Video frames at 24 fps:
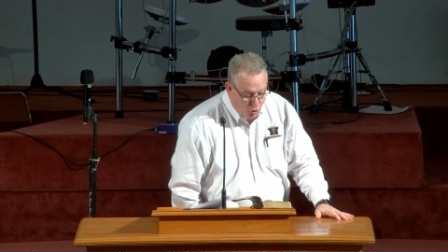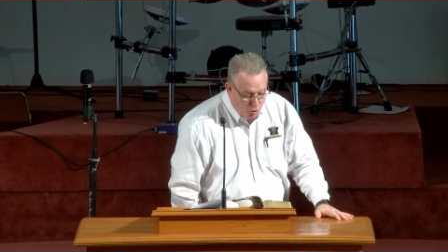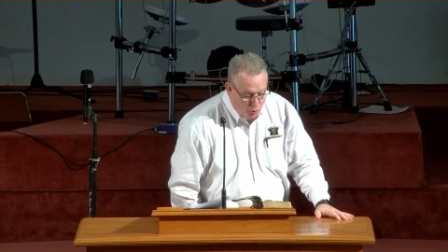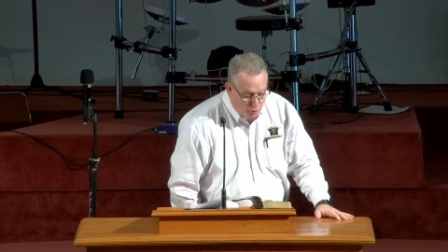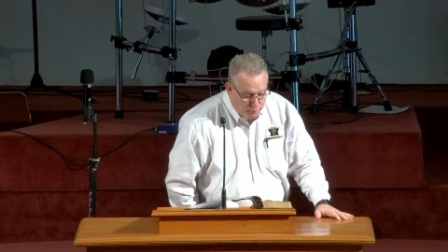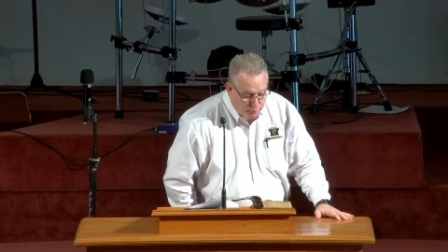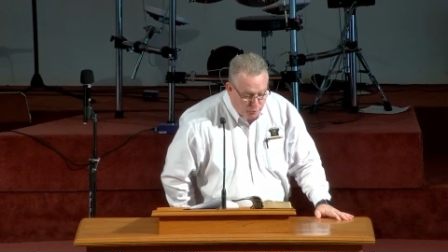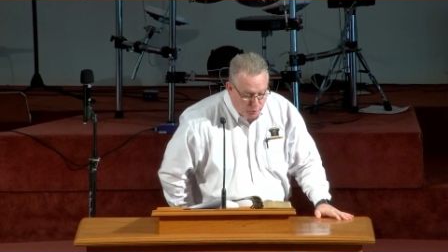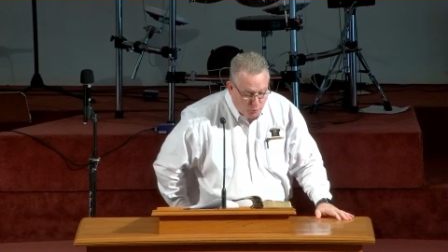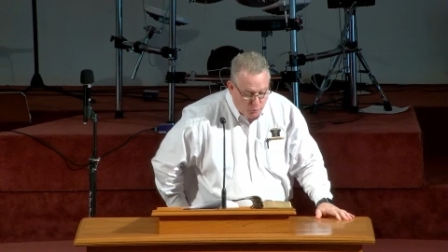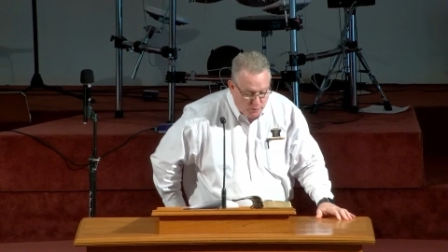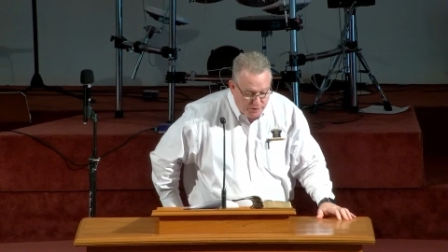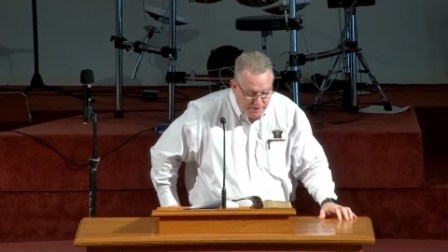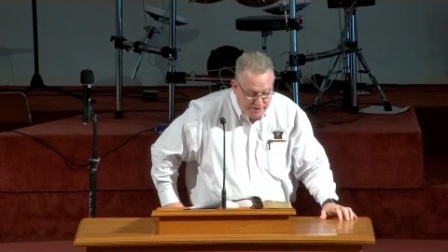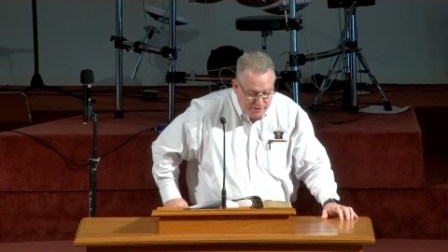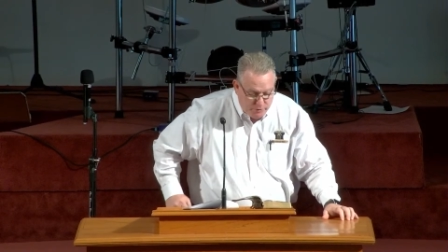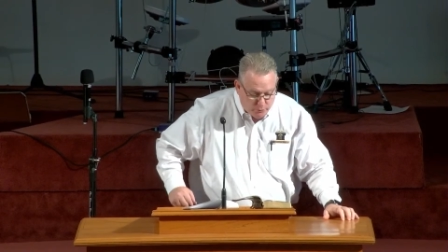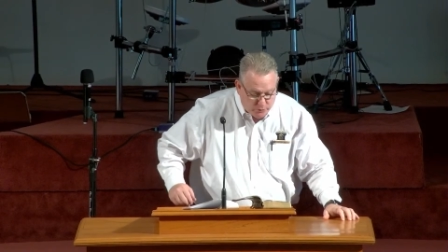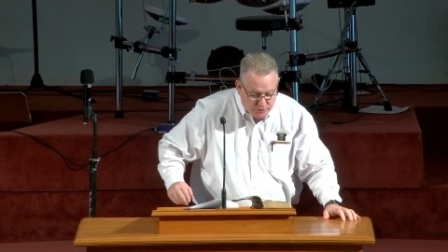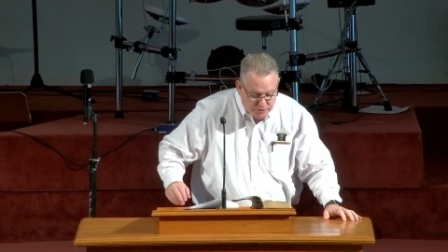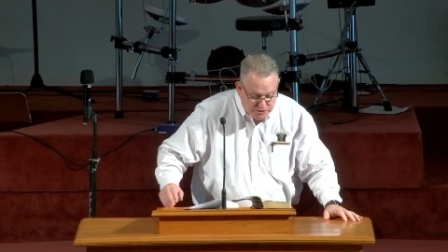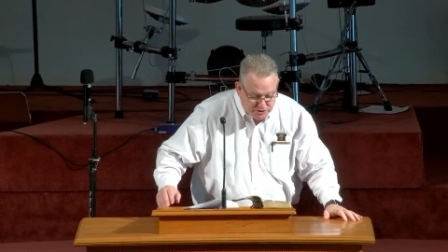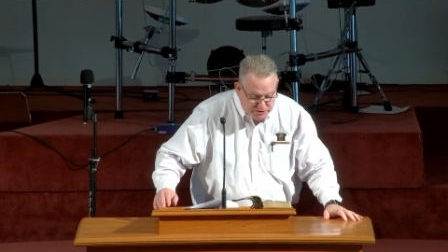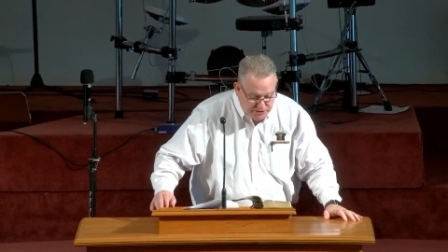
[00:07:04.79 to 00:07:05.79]
For when he
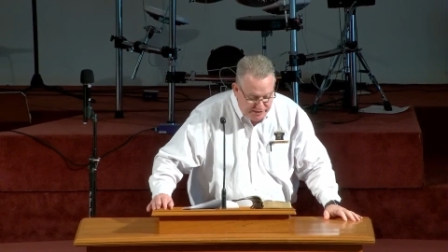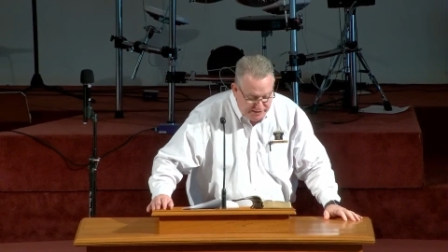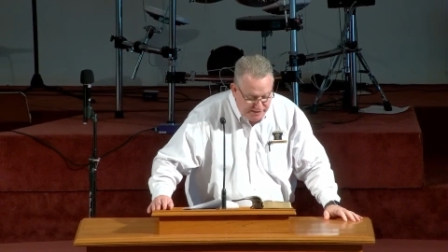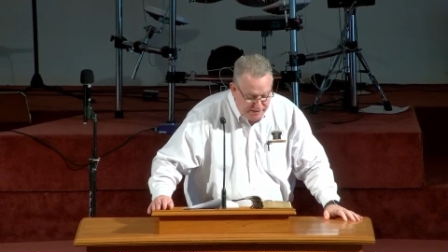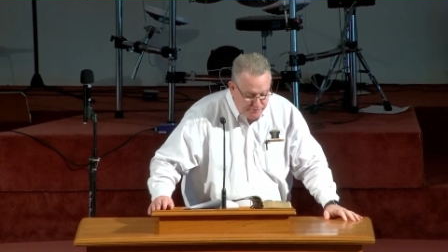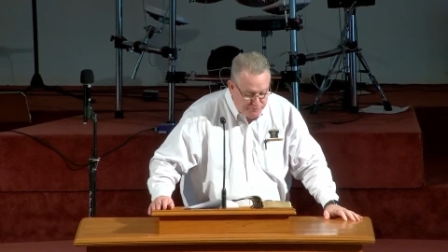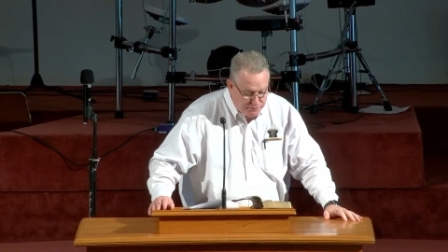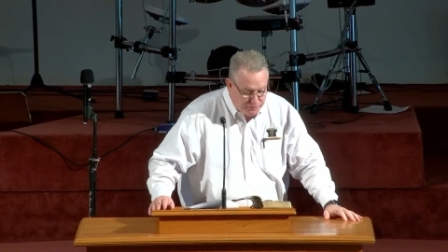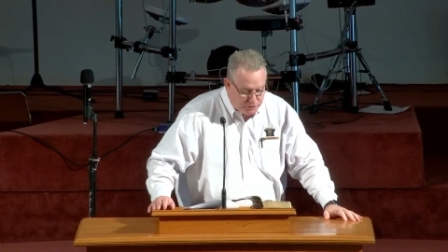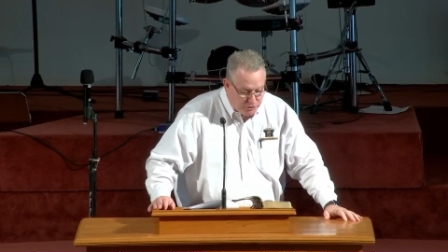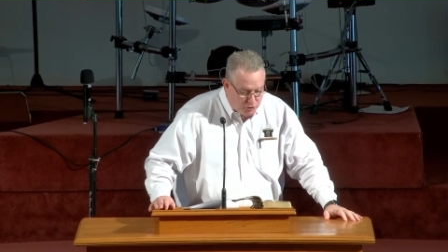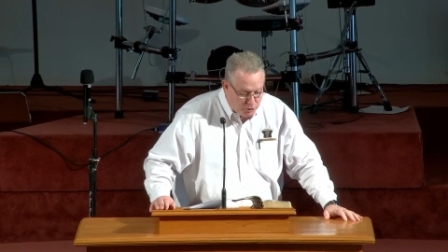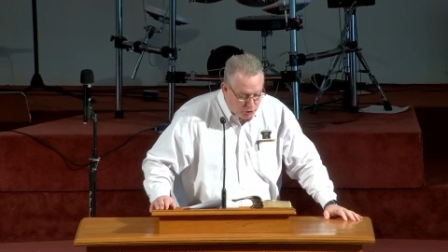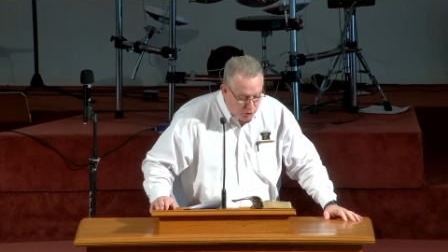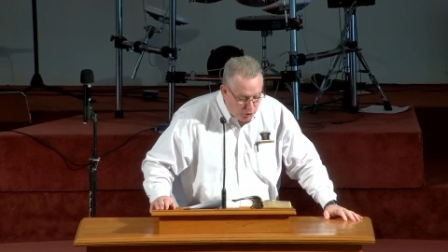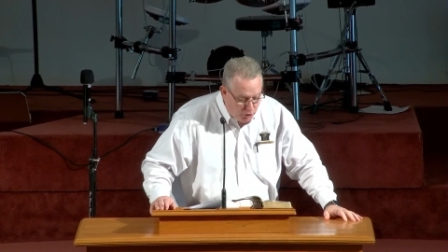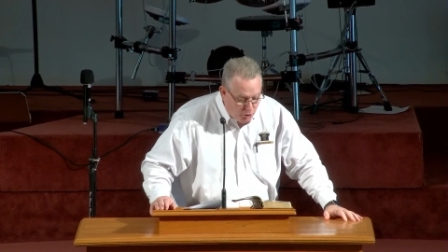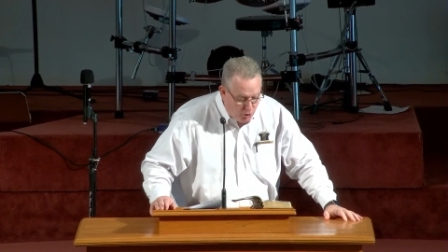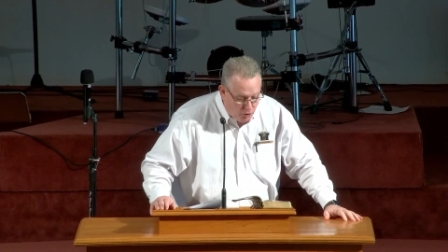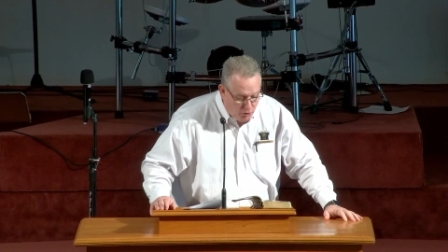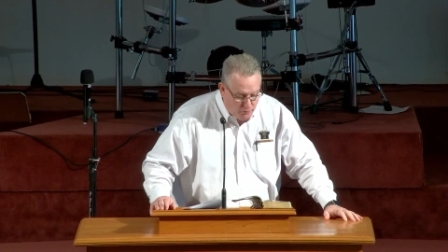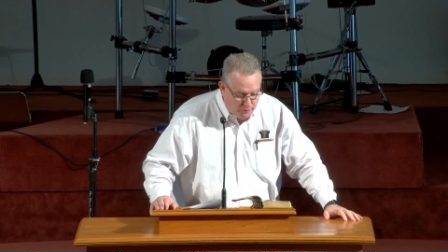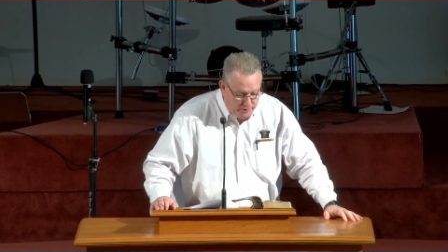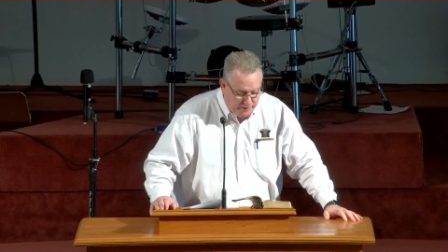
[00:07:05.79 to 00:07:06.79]
received
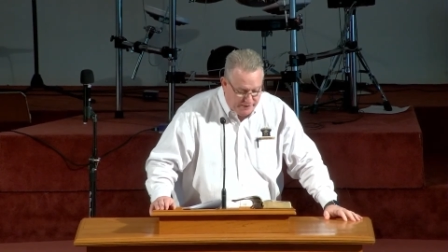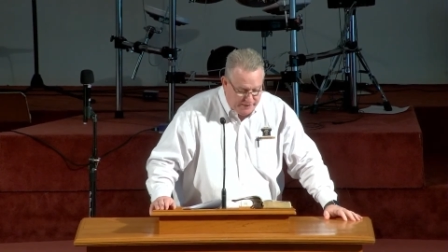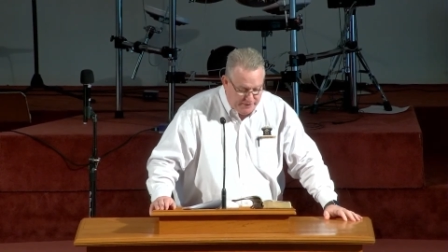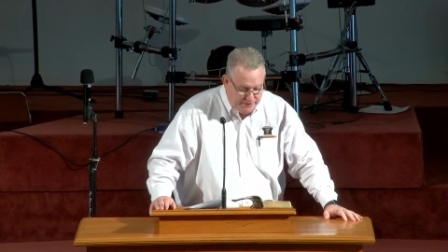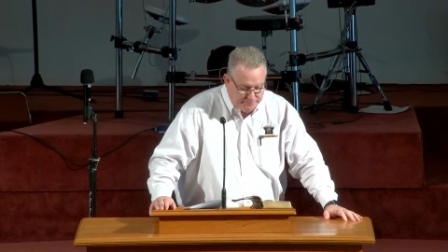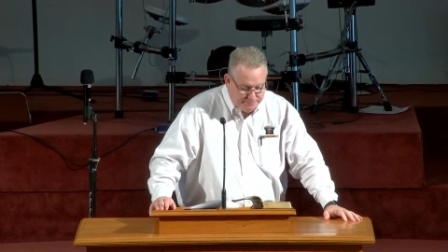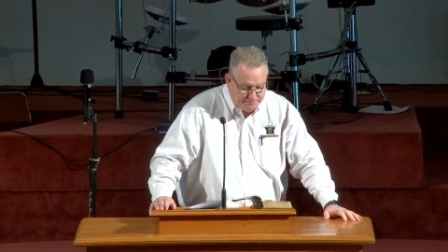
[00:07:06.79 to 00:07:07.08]
glory,